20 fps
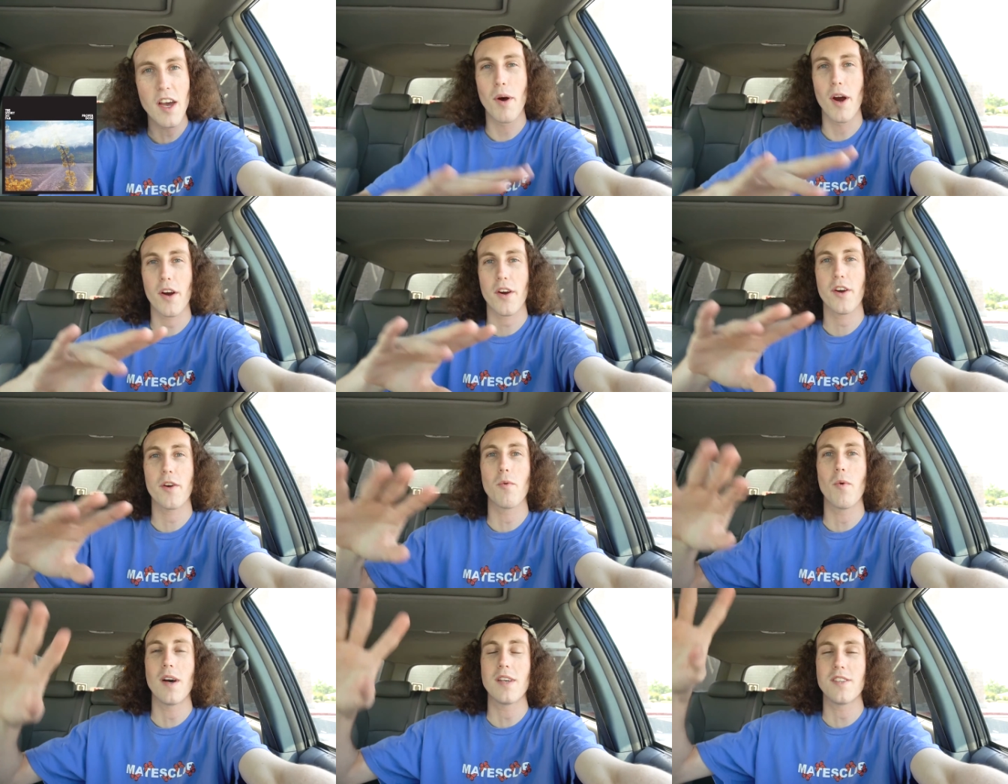
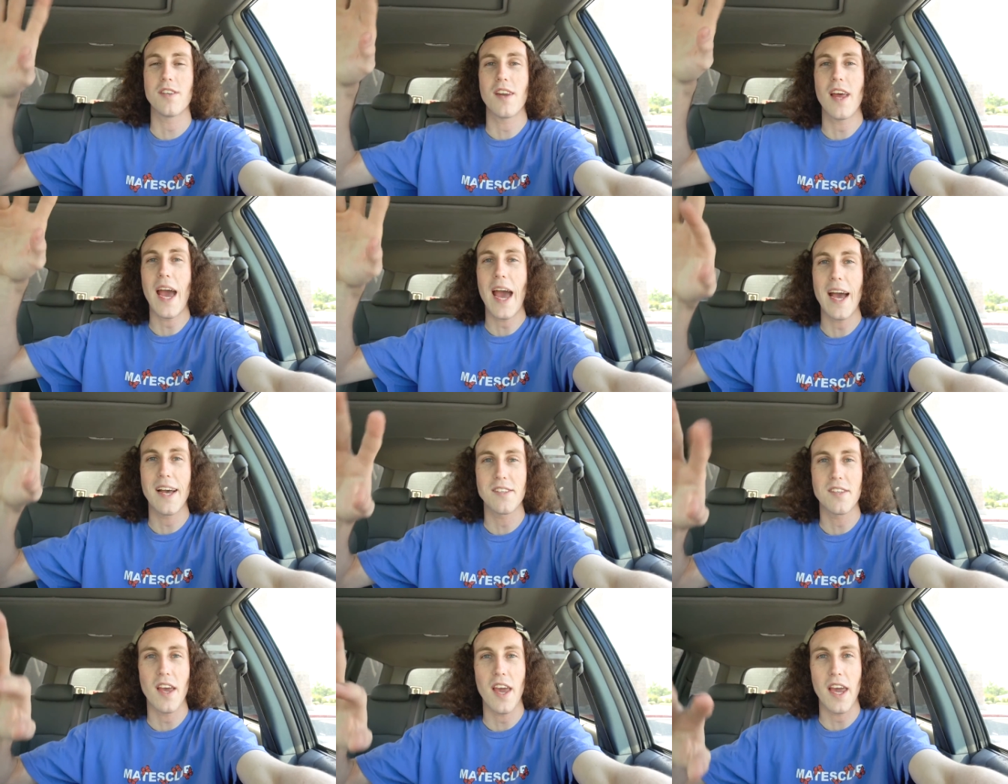Parker wasn't
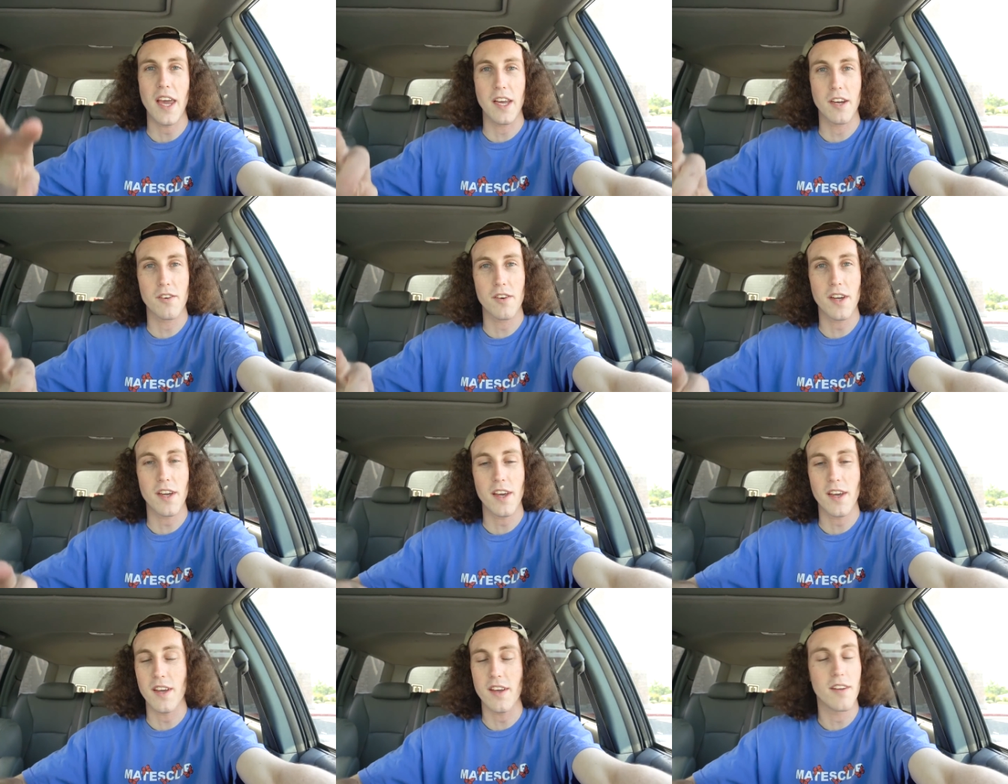as
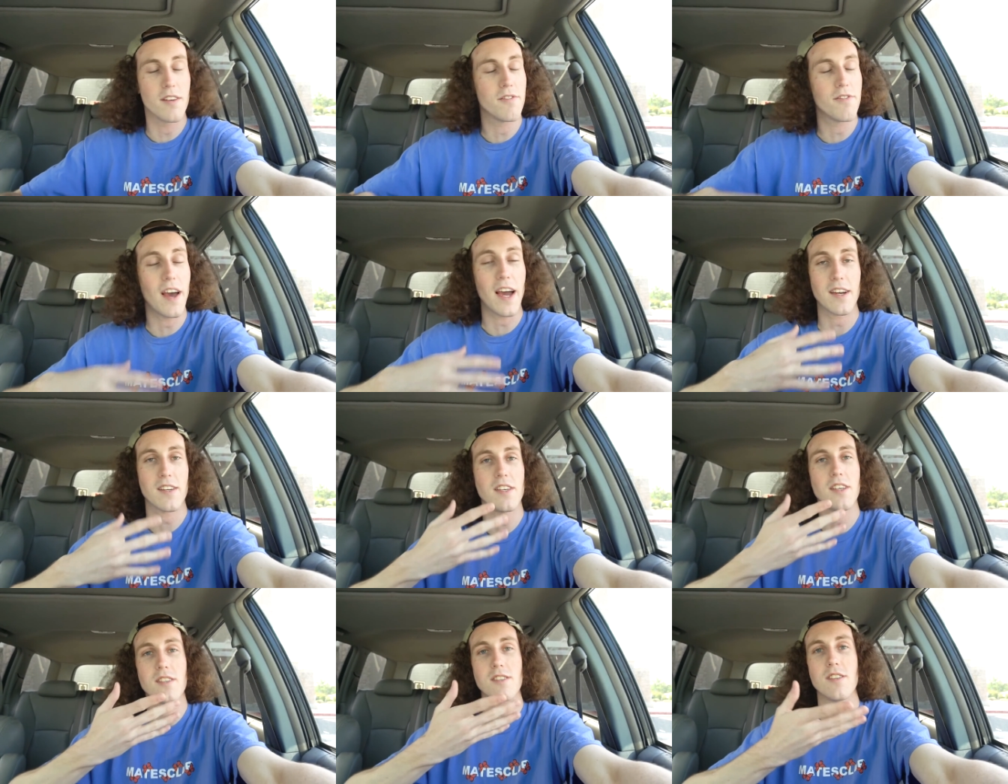angry. In
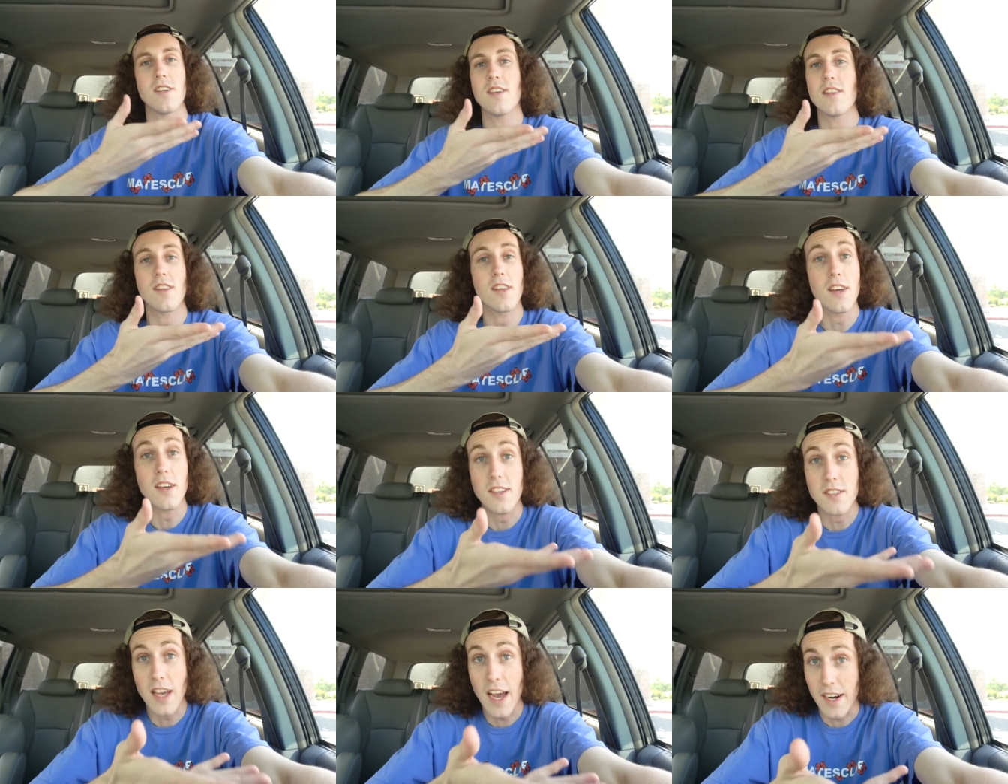fact, he's
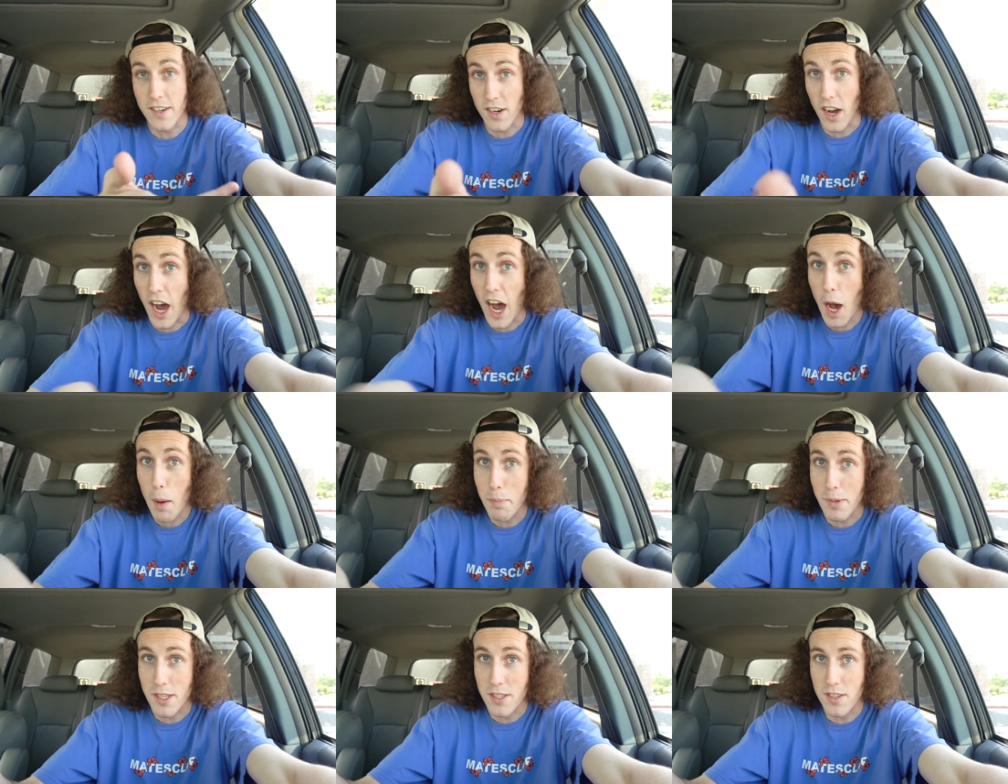the exact
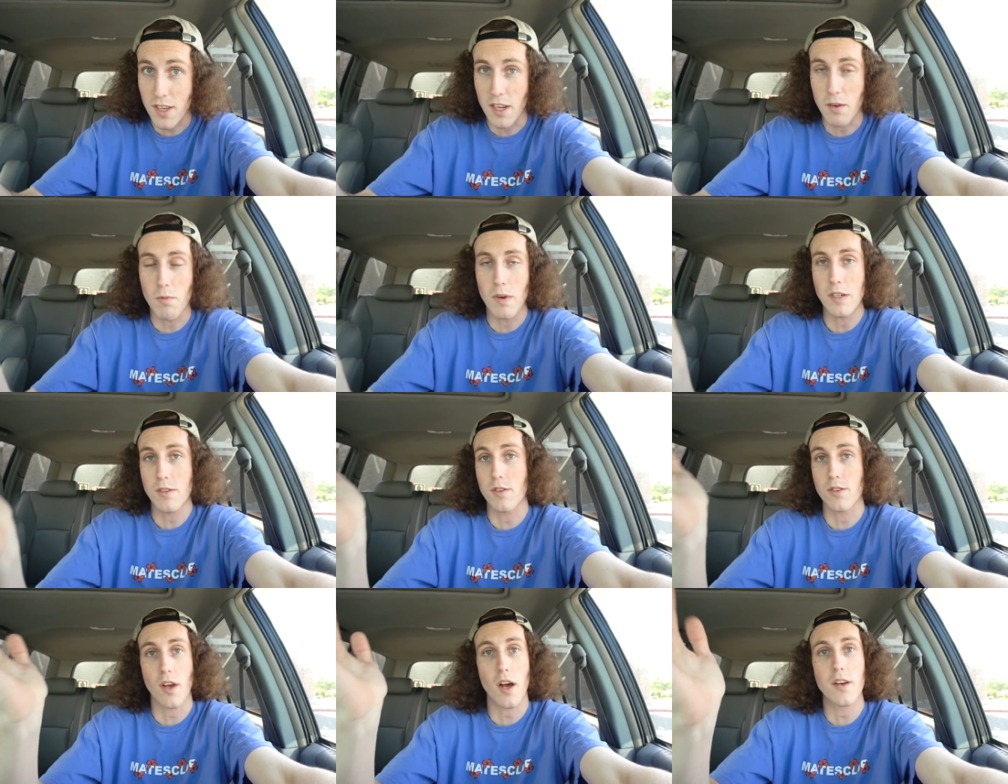opposite,
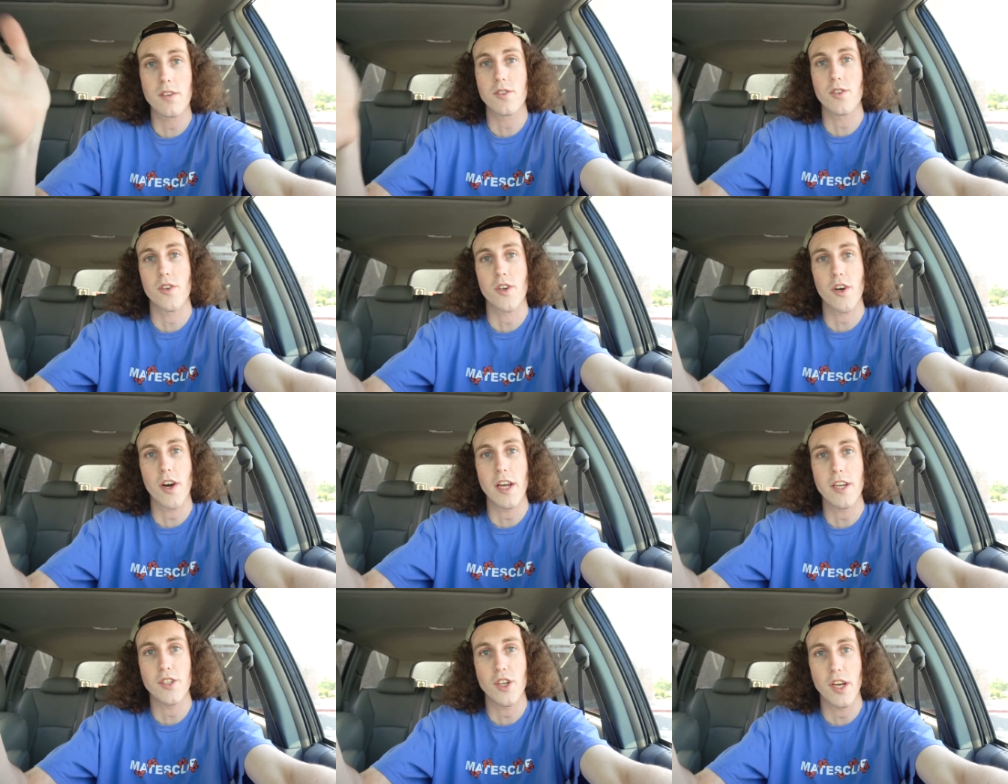which was also a
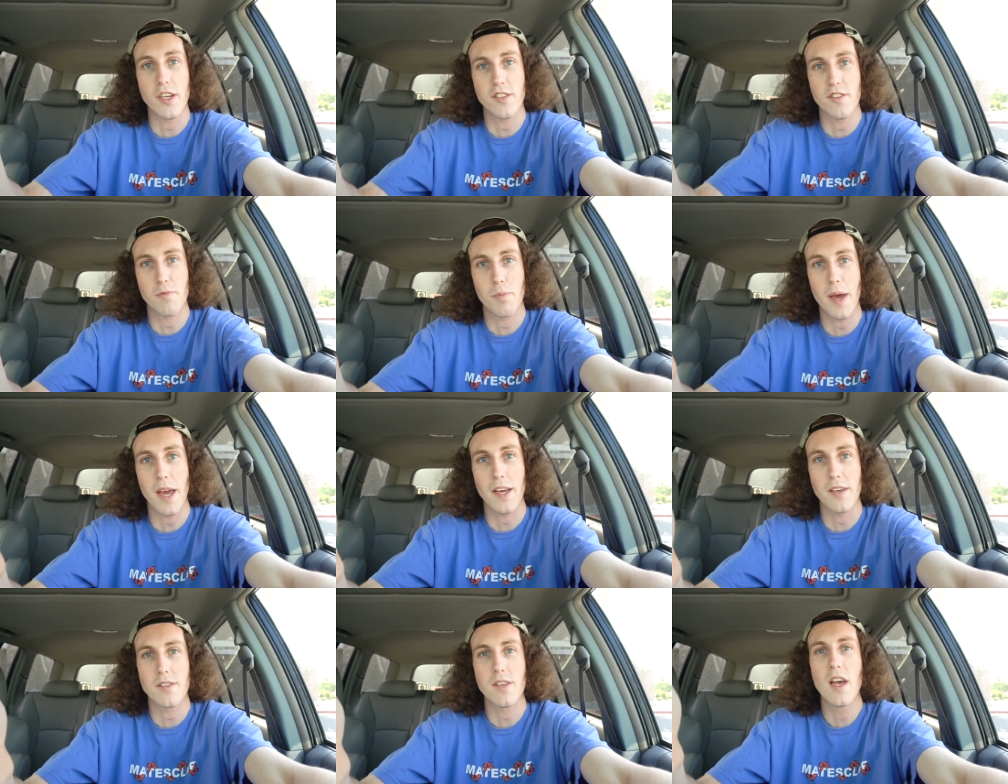great change of
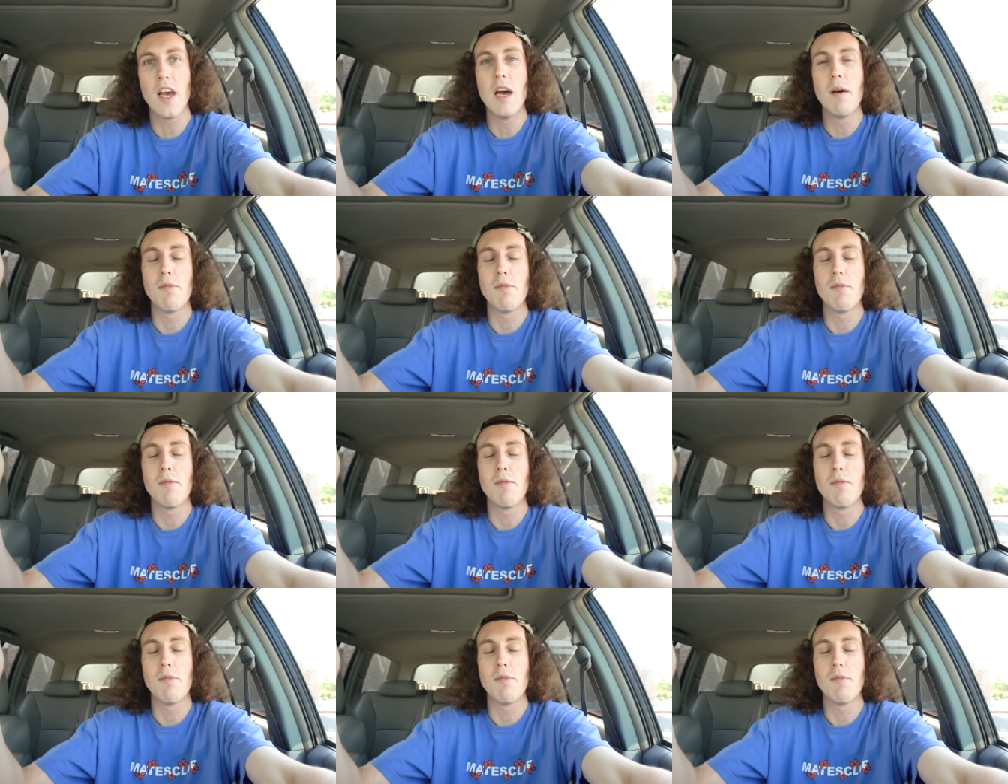pace.